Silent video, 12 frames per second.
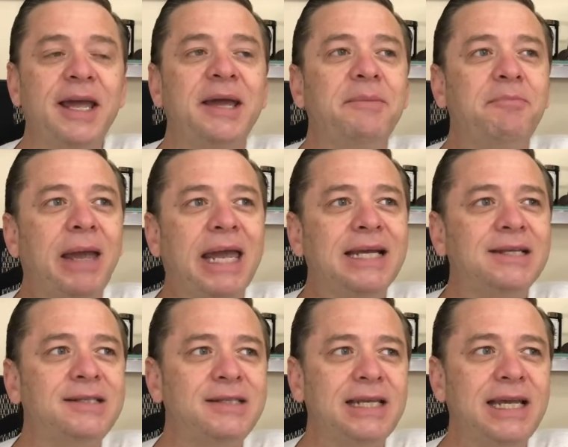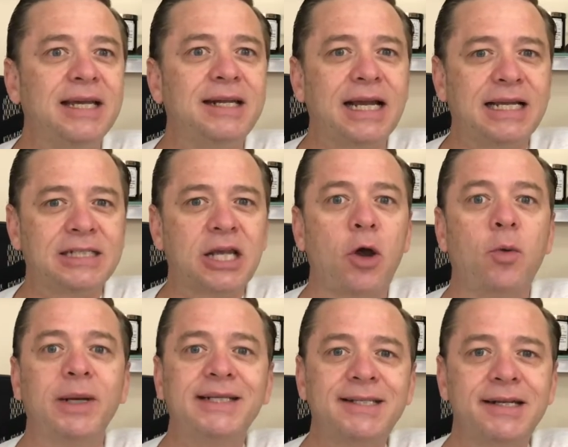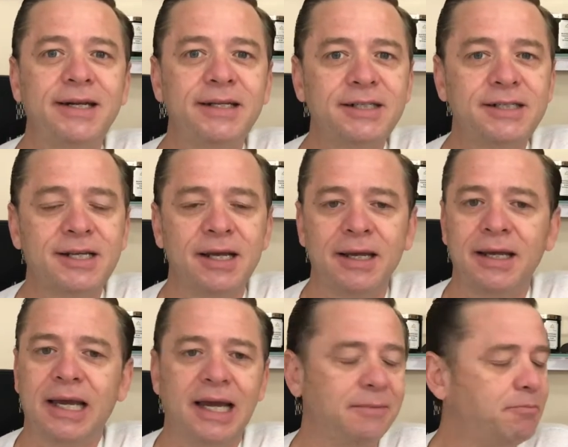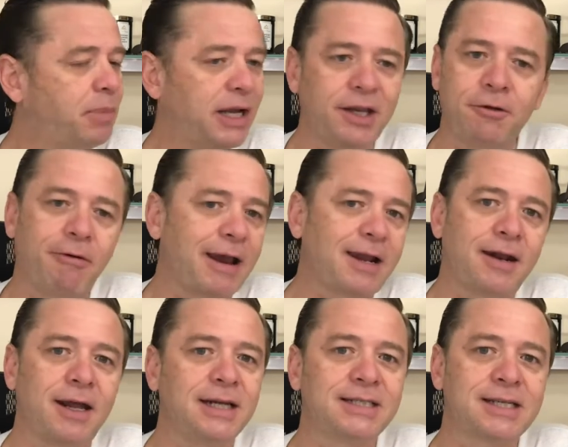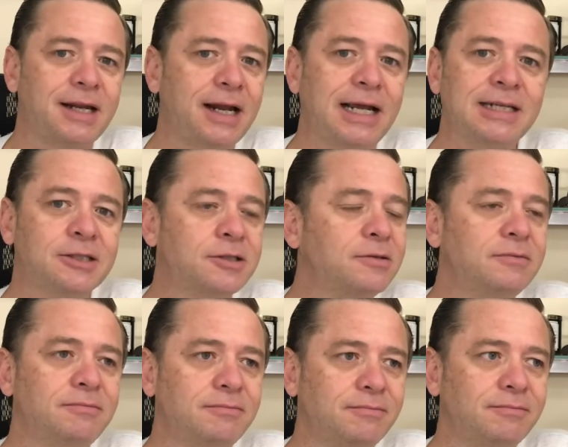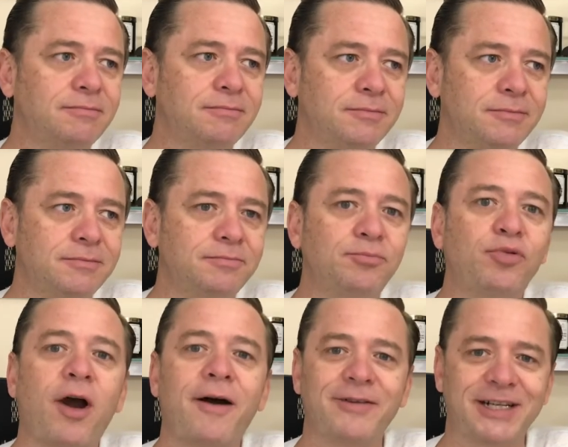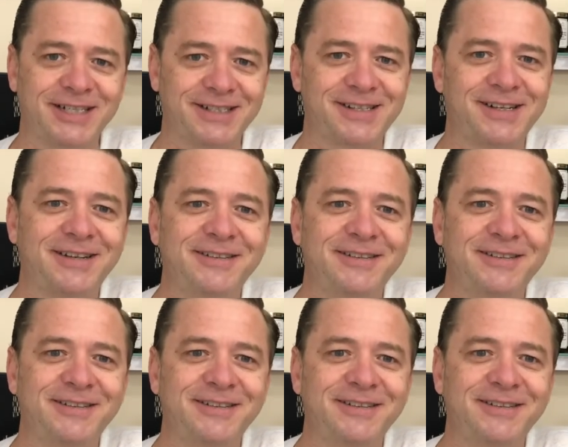may see it as coincidence, but you recognized it as providence.